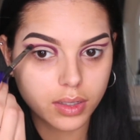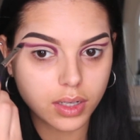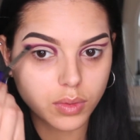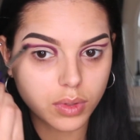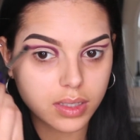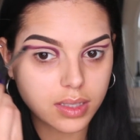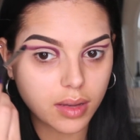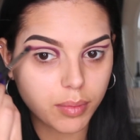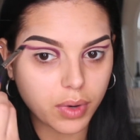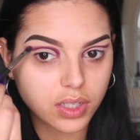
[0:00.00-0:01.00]
Just with the
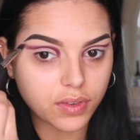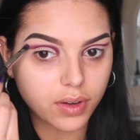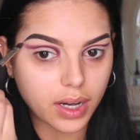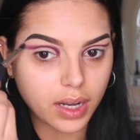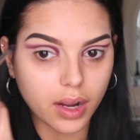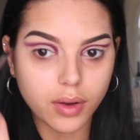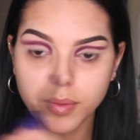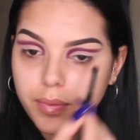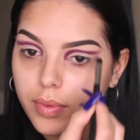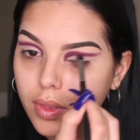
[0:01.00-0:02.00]
same brush for right now.
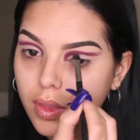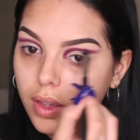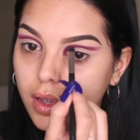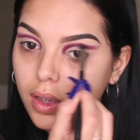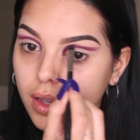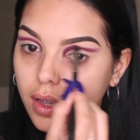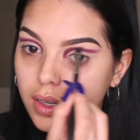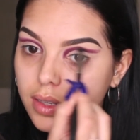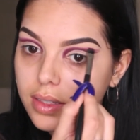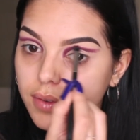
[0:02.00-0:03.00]

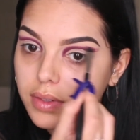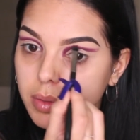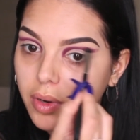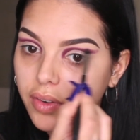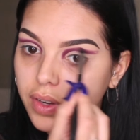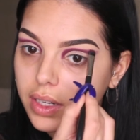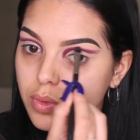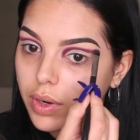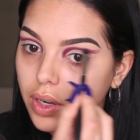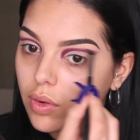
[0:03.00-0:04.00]
Doesn't have to be perfect
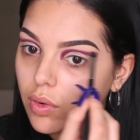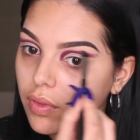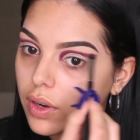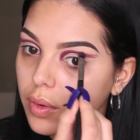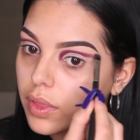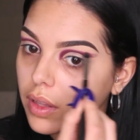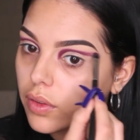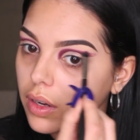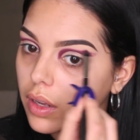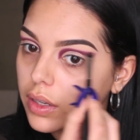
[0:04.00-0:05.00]
because we're going to go over it with
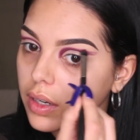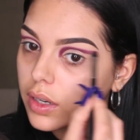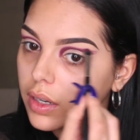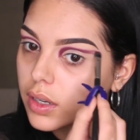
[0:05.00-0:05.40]
another color.